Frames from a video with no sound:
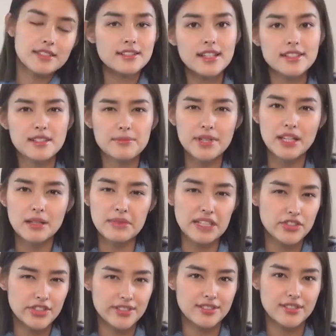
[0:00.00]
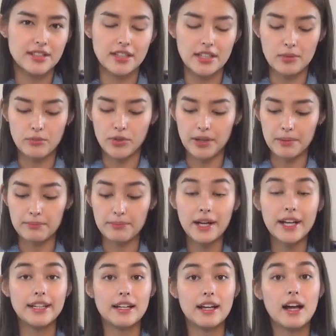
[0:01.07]
It's not something I'm interested in anymore,
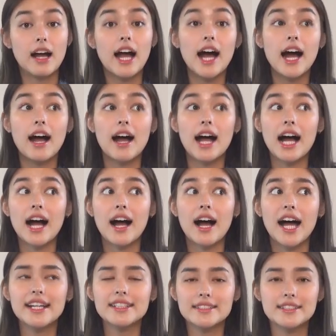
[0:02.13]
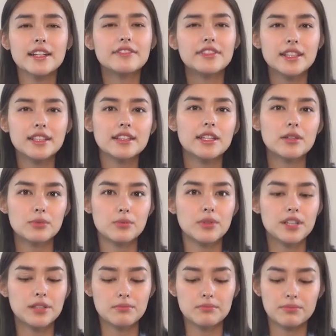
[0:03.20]
but I definitely
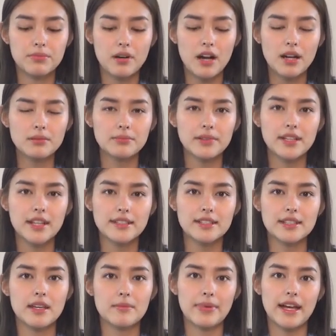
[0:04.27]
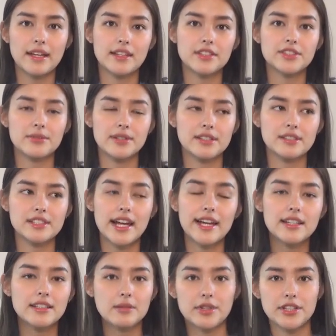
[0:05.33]
would probably like to get back into it.
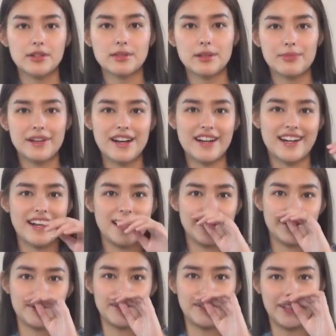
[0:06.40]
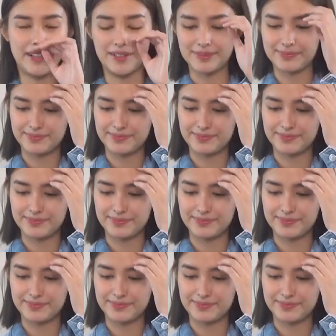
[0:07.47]
Sayang naman yung napag-aralan ko na.